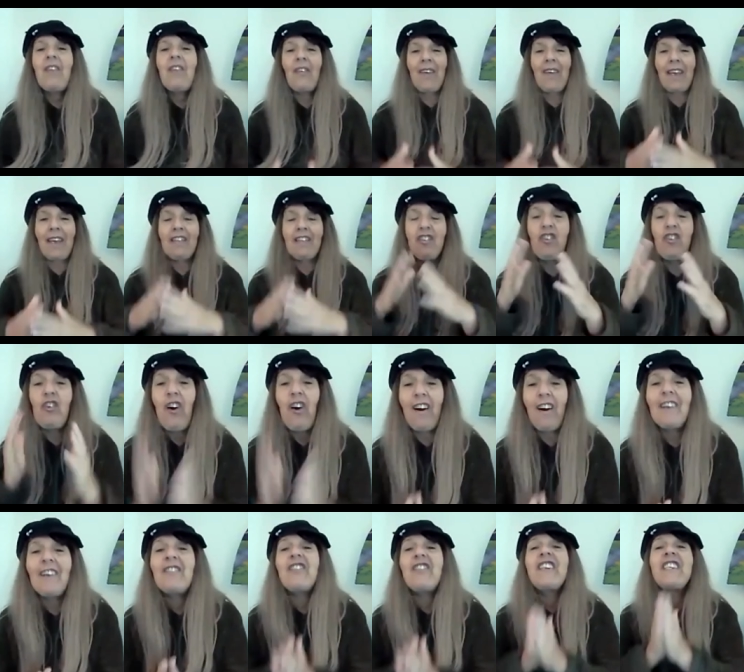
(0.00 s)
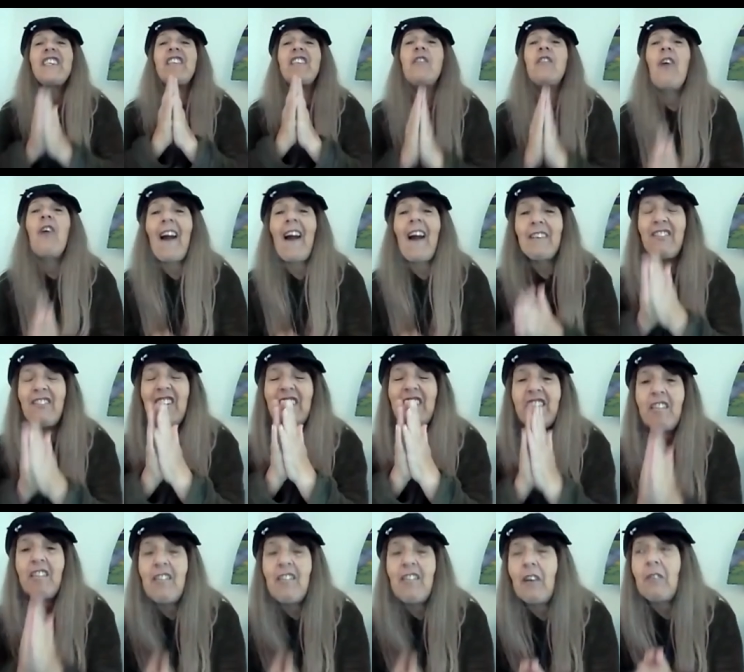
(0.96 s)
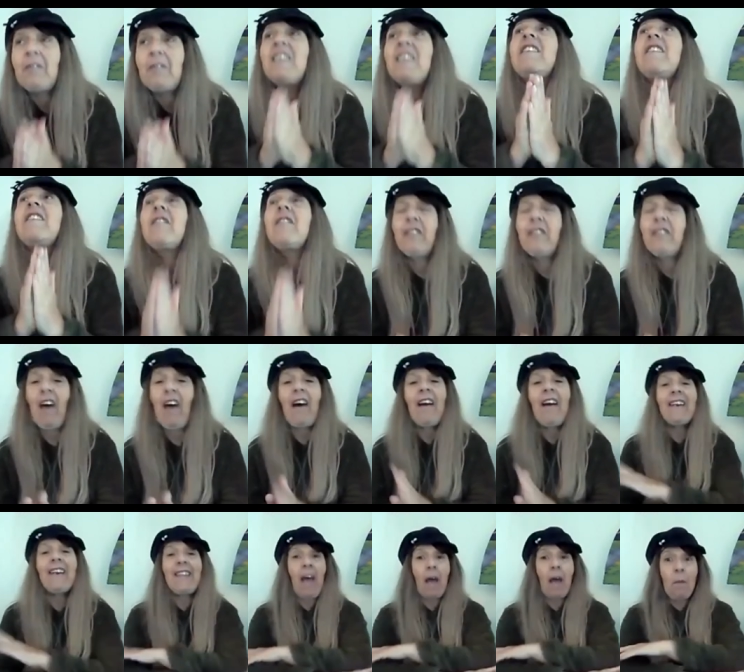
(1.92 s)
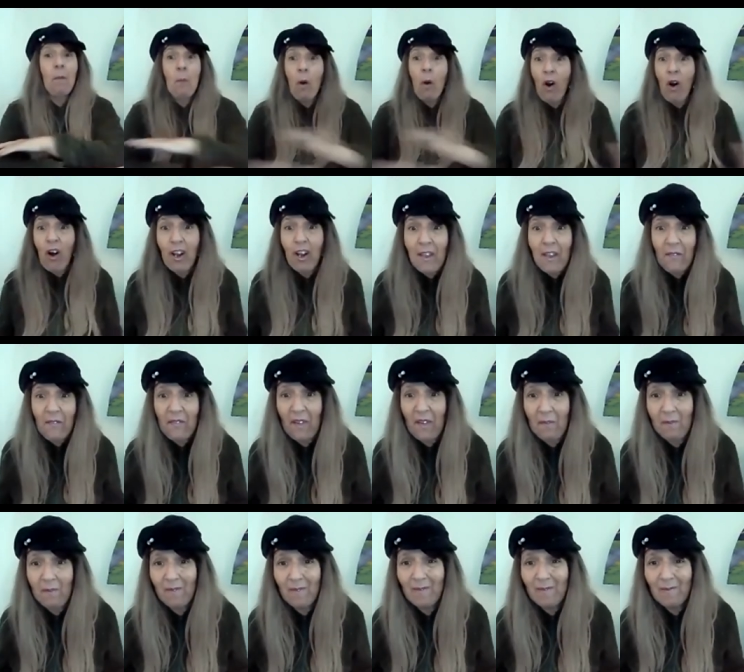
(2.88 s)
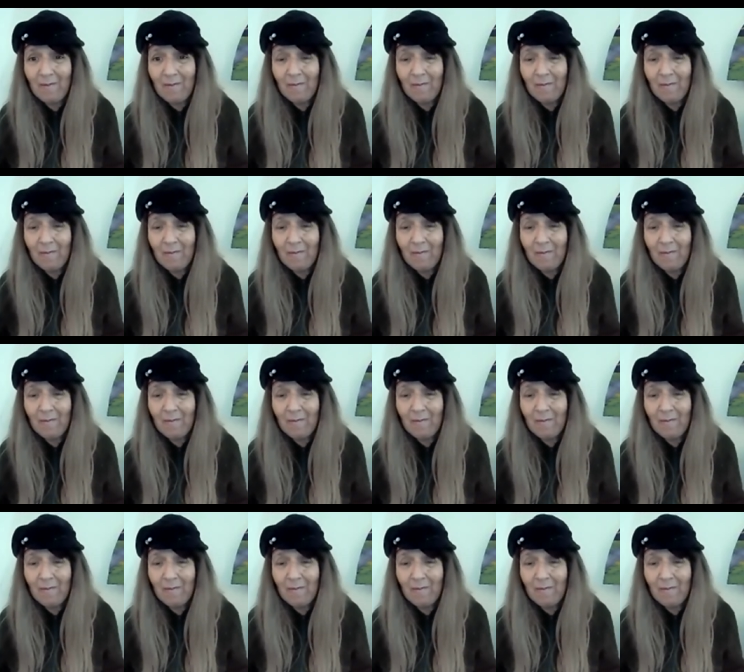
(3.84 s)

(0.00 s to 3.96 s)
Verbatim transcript: Don't get too hungry, too angry, too lonely, too tired. I'm all of them.